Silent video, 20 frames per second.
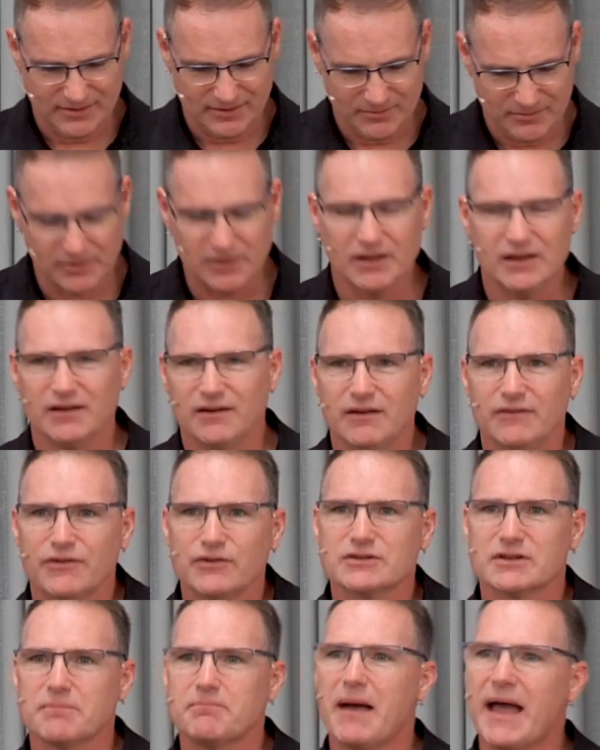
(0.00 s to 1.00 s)
But if
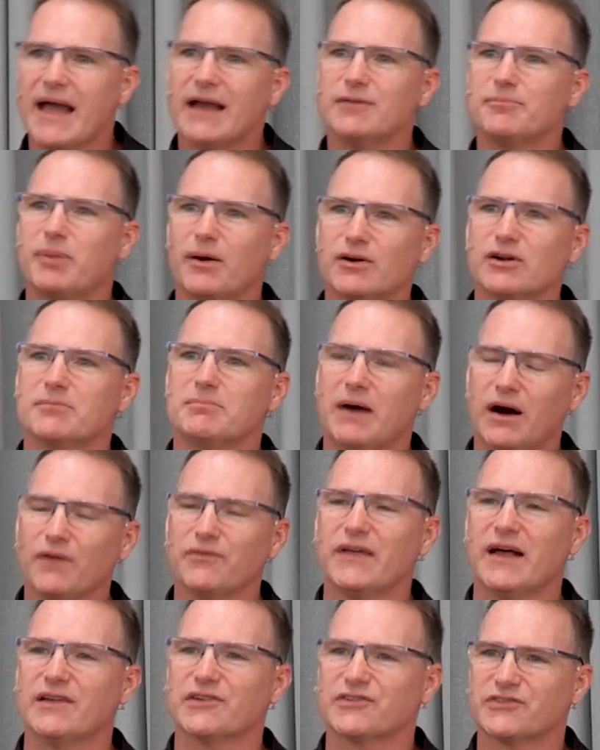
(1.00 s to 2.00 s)
there's a bad part about
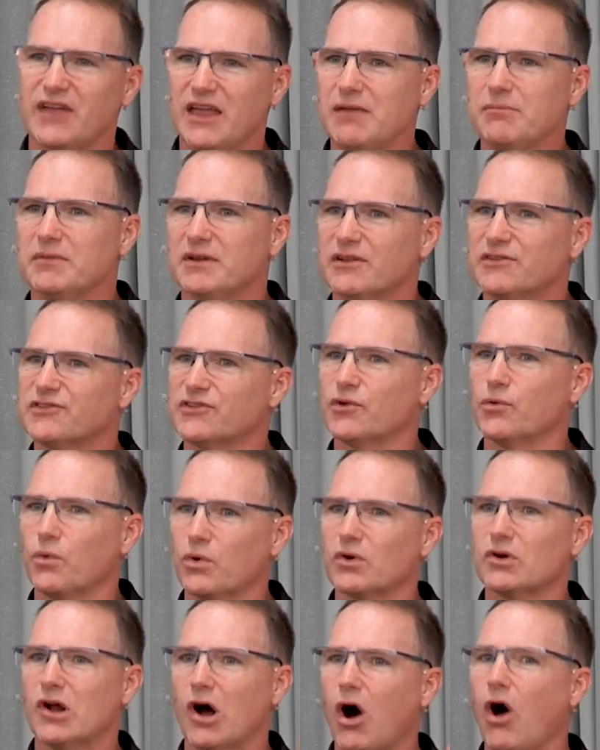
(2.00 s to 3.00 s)
that statement, it's the
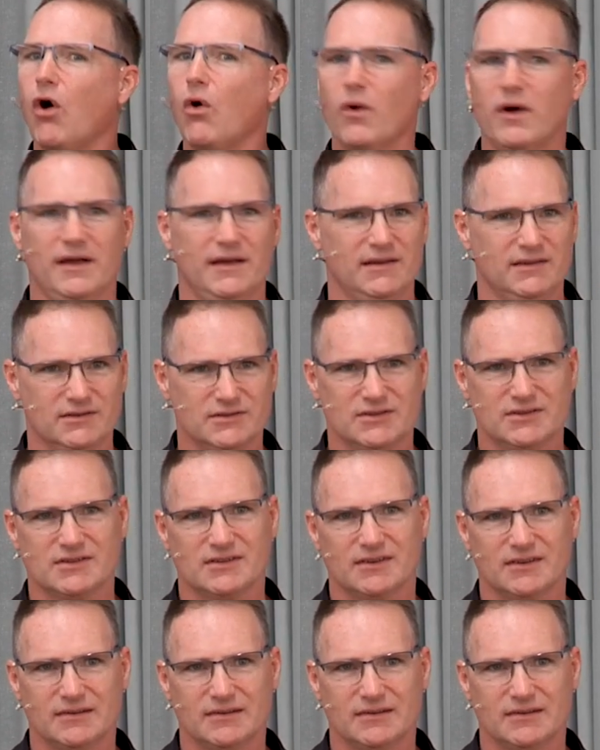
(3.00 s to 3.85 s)
word always.